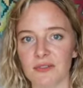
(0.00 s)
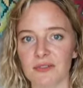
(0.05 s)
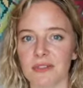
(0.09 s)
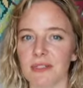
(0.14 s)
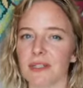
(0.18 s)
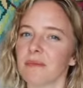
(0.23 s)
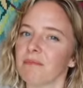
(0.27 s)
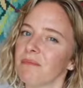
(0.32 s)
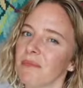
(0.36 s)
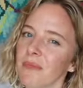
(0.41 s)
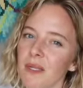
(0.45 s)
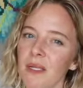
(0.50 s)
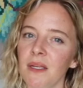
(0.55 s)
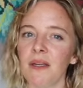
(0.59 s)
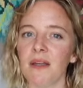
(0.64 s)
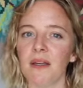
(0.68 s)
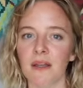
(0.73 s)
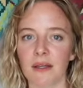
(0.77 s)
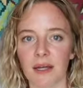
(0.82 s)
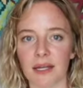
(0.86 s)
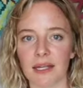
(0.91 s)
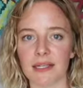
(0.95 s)
It's like,
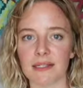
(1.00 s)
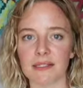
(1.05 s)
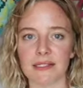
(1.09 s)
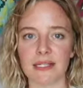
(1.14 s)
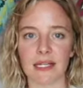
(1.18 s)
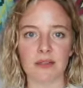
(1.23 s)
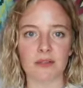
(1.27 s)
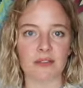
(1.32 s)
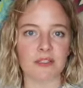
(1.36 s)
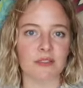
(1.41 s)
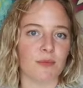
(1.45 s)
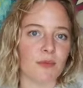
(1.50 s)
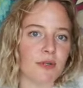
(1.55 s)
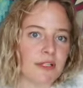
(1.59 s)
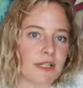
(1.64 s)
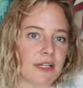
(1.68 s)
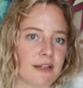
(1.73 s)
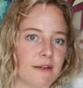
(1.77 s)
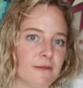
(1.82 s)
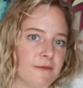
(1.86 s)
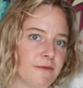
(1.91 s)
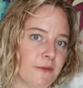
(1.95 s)
I guess that looks more
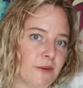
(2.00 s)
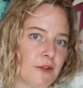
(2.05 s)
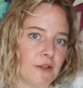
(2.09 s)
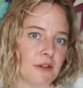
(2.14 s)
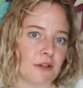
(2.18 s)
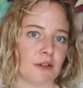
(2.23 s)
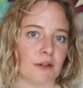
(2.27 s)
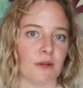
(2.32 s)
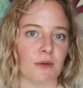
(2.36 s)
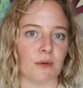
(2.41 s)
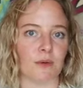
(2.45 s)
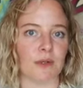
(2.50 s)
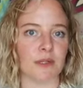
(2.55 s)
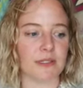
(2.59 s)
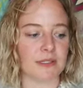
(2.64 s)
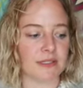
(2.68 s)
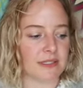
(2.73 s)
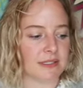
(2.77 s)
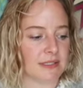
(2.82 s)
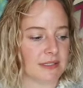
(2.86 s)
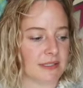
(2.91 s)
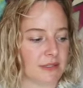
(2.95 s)
like fur, or
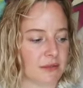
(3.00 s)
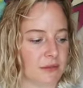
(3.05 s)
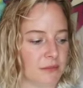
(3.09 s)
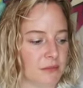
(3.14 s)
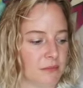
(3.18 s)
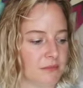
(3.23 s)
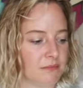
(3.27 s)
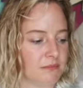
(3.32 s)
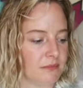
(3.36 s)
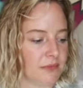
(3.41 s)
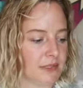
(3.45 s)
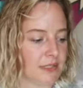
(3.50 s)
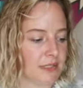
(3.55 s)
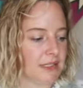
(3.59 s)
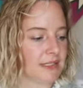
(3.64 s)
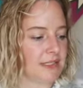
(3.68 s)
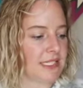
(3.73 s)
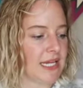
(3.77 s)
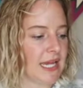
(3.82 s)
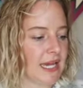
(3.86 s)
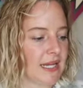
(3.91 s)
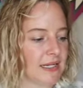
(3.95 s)
this,
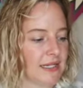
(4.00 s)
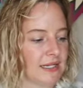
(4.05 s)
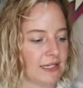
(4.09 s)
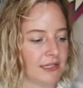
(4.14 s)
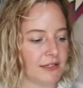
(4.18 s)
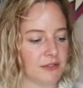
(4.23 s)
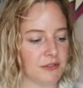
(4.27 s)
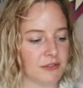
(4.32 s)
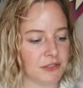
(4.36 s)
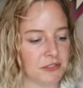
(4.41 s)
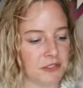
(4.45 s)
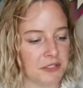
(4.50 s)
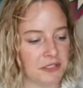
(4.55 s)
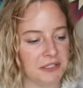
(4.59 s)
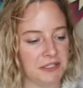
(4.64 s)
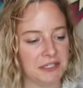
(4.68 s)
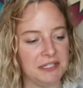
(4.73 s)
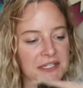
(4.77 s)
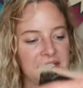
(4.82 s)
tatty. Here, I'll show you.